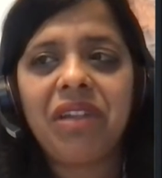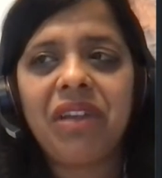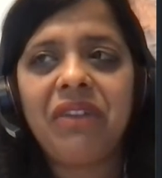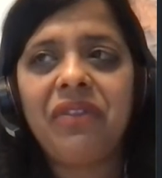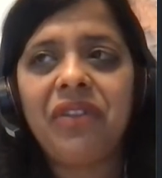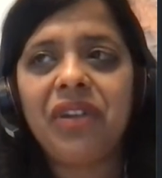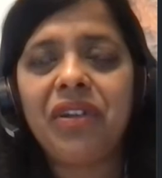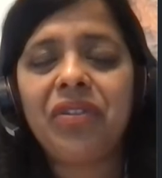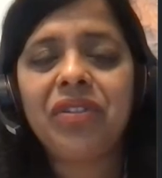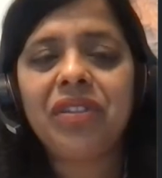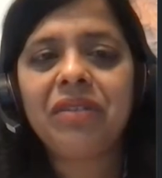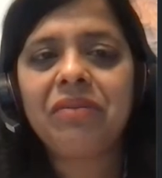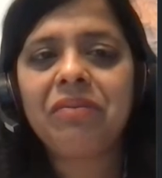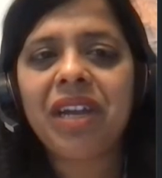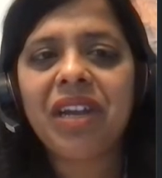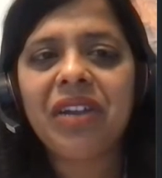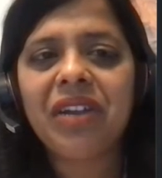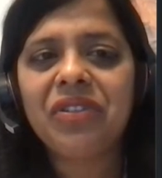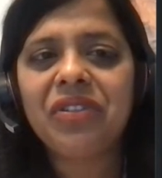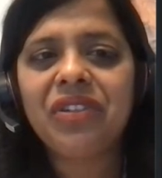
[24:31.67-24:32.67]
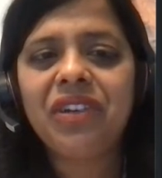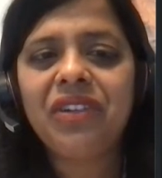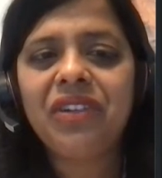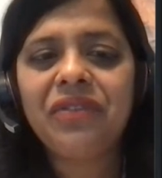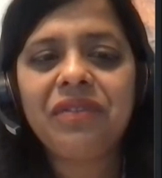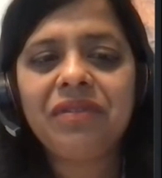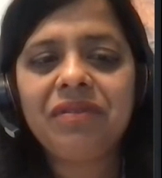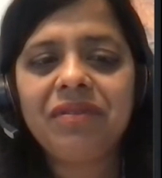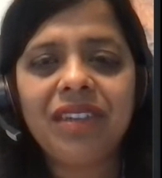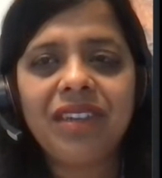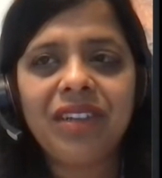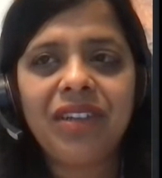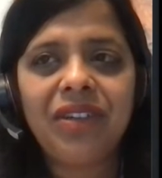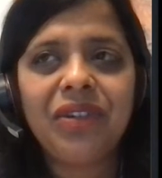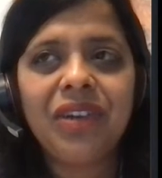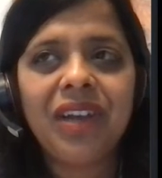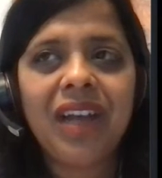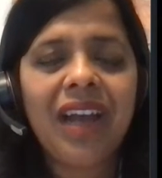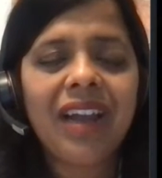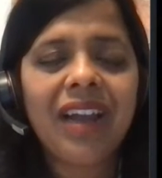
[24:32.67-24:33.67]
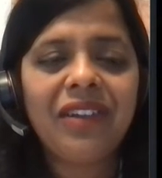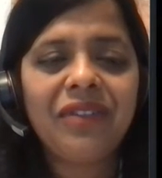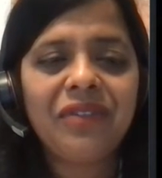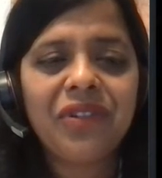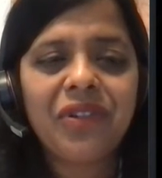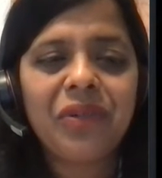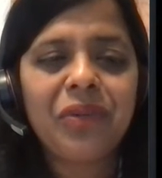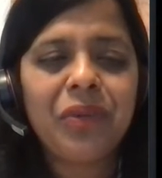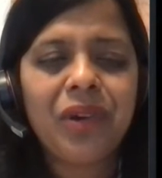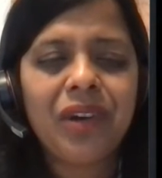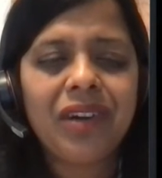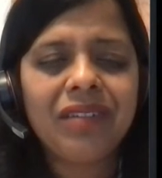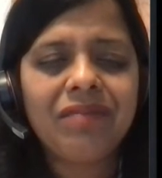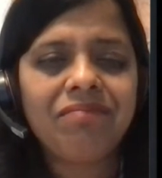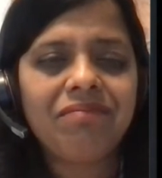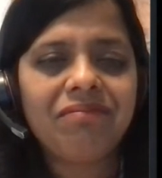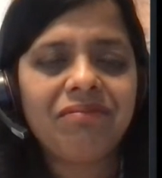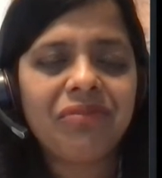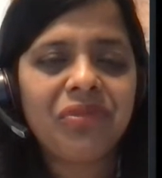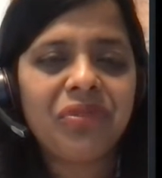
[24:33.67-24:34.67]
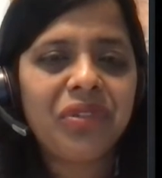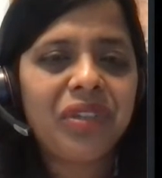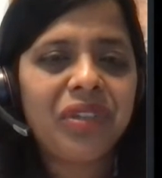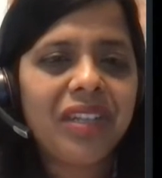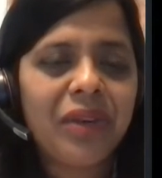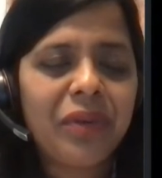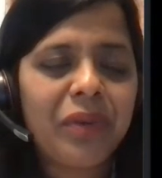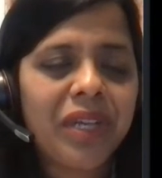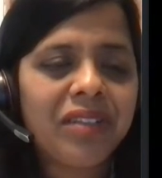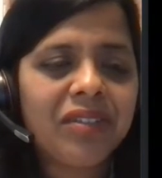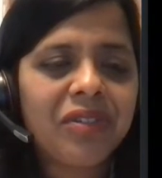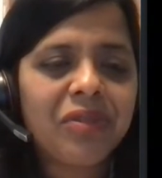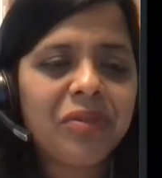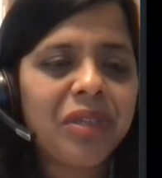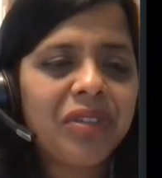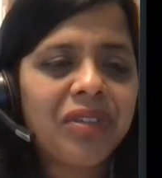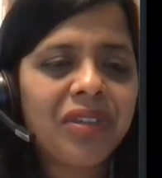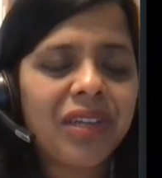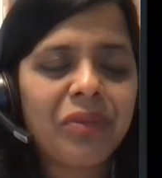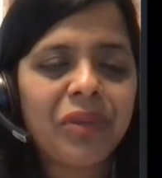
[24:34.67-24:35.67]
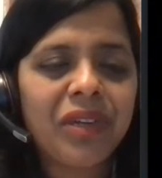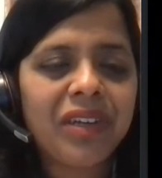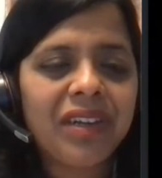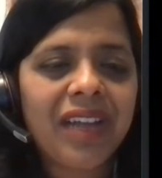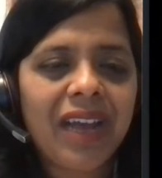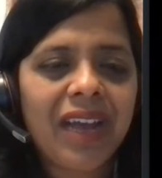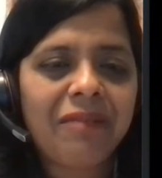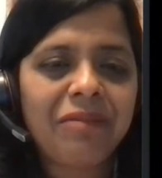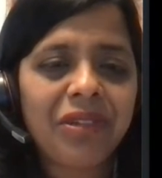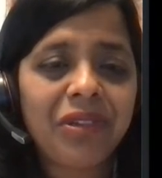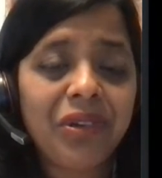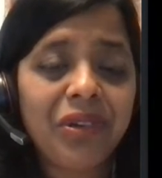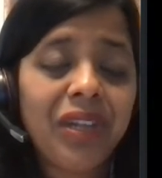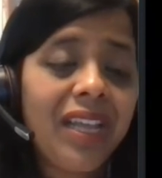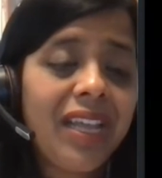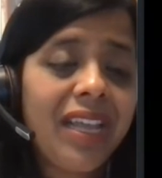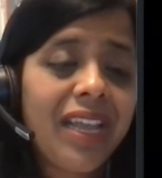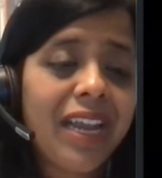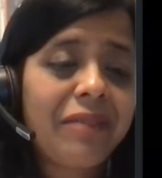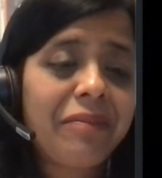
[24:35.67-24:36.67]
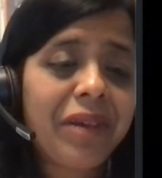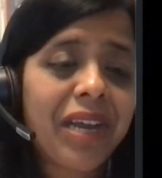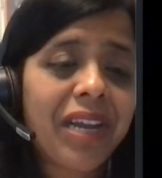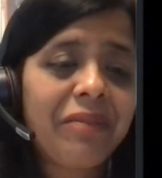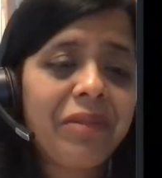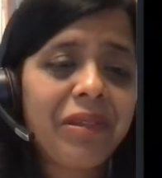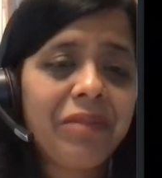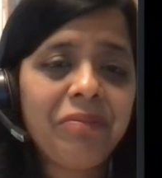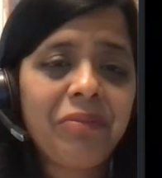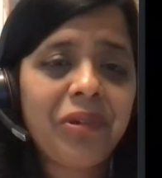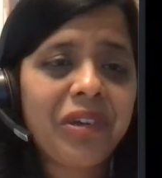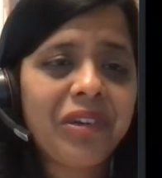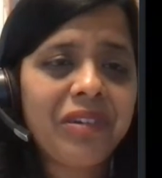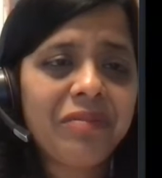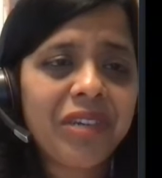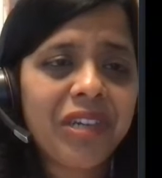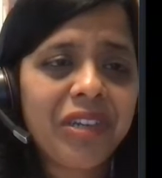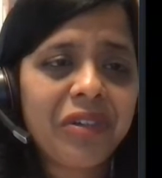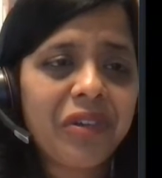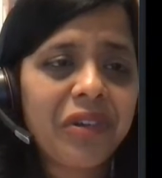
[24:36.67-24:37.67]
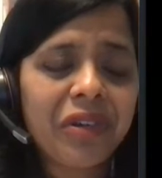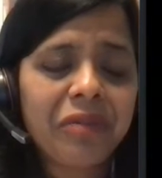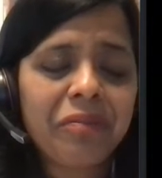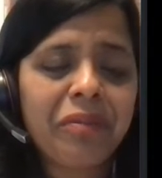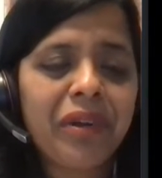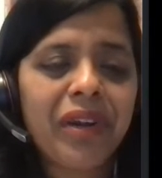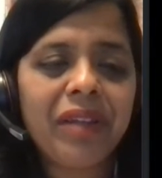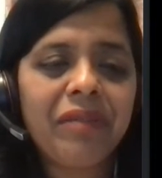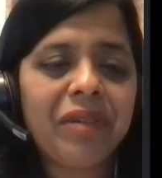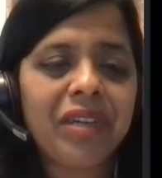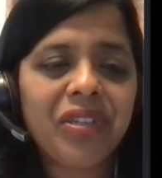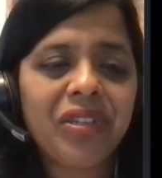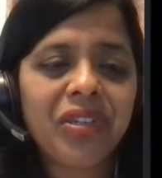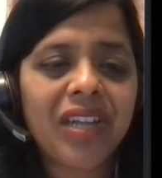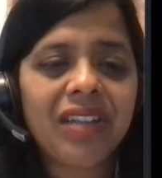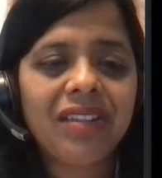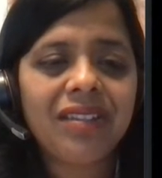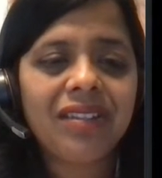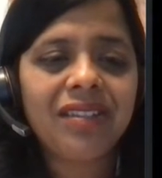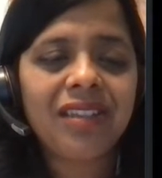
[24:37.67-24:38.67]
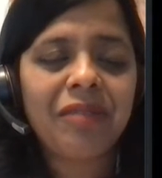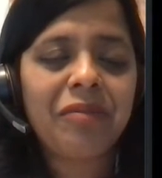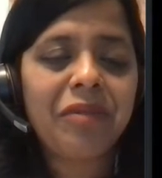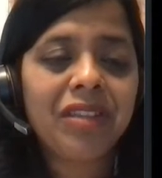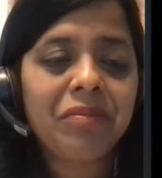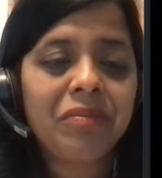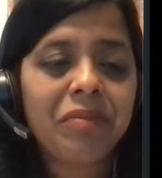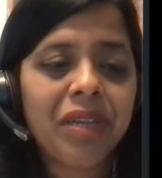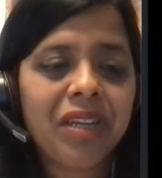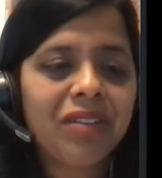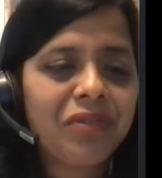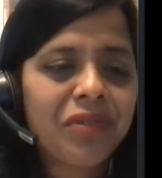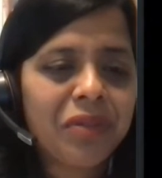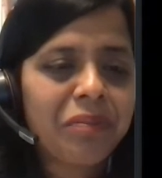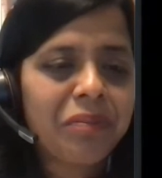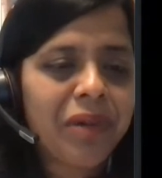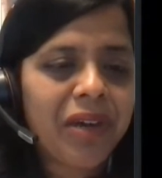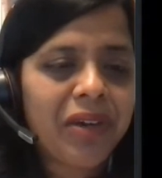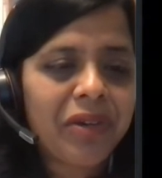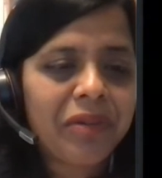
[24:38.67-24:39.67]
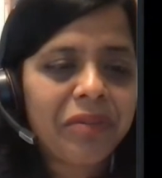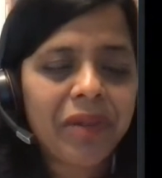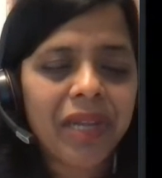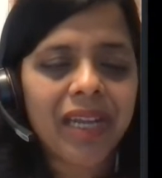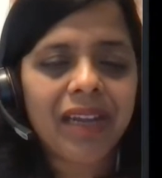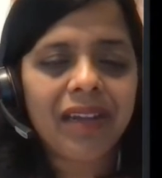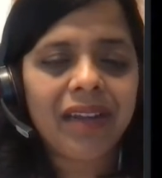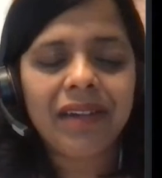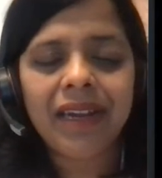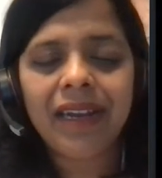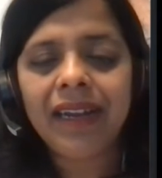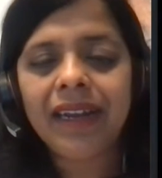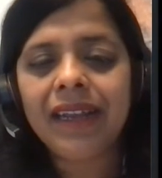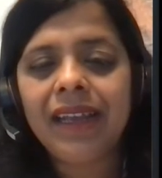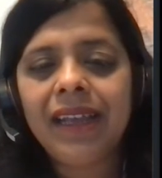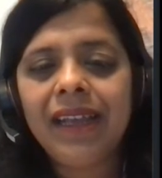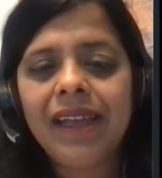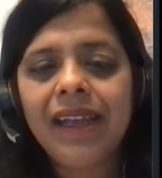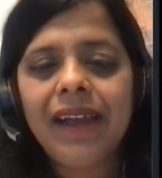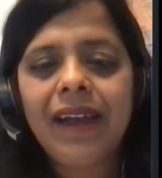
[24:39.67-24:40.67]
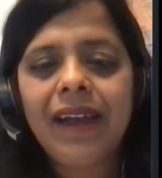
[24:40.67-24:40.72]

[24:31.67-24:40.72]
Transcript: if you're using Microsoft, you kind of don't want to really waste too much time with Tableau. It might be important, but you're going to pretty much get the same experience with Power BI, right?